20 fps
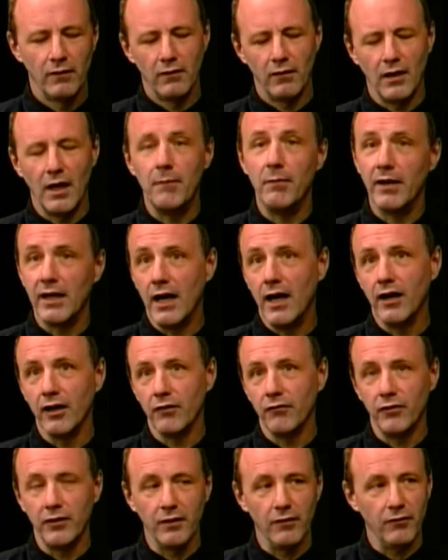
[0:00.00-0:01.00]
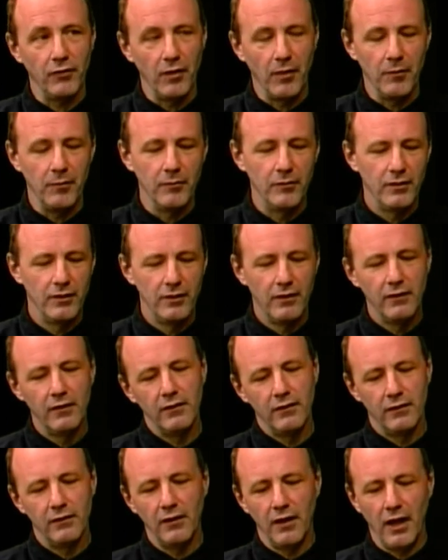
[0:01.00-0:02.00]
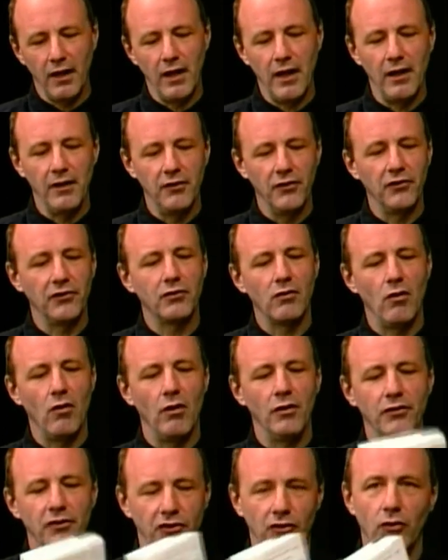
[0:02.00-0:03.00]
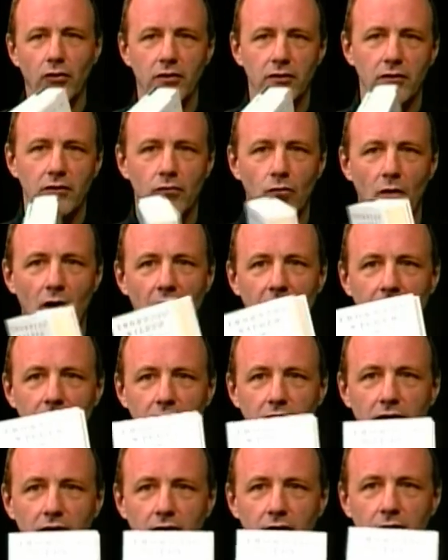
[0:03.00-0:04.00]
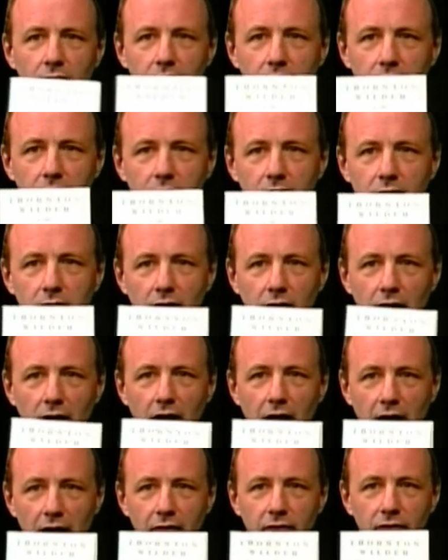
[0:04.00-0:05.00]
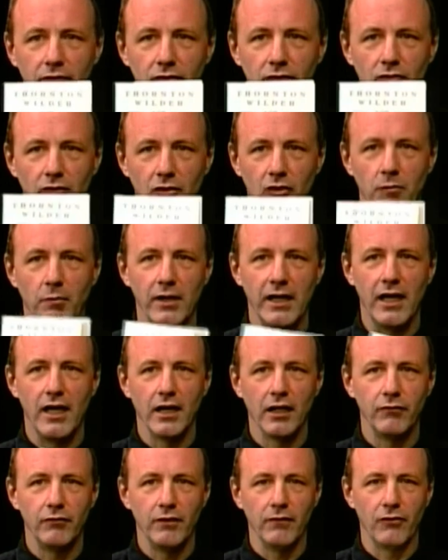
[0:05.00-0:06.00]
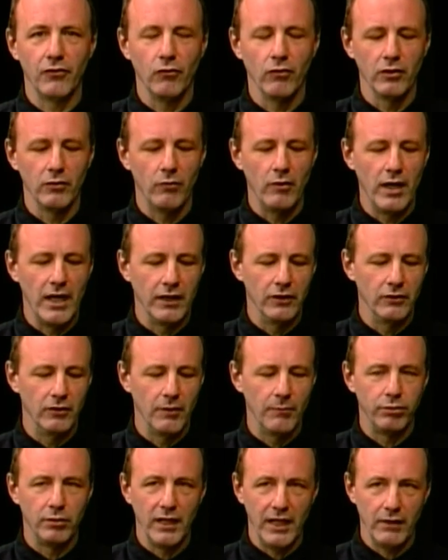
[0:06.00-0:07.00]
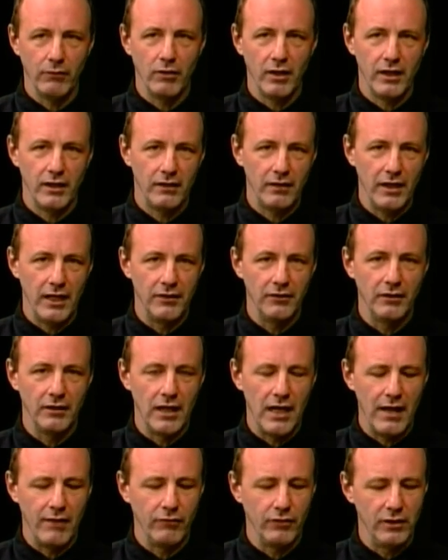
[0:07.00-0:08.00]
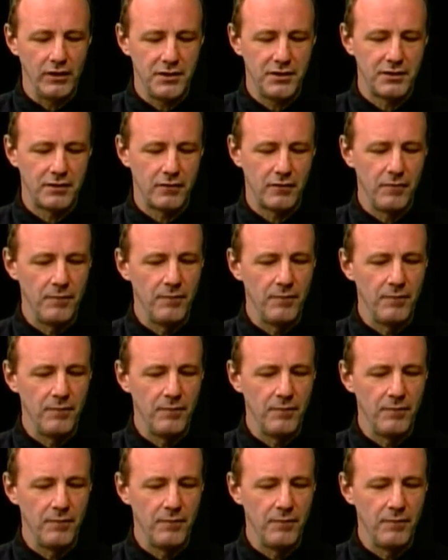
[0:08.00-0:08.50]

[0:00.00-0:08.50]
a biography of him, and it's called Thornton Wilder, A Life, a new biography of Thornton Wilder, the playwright and the novelist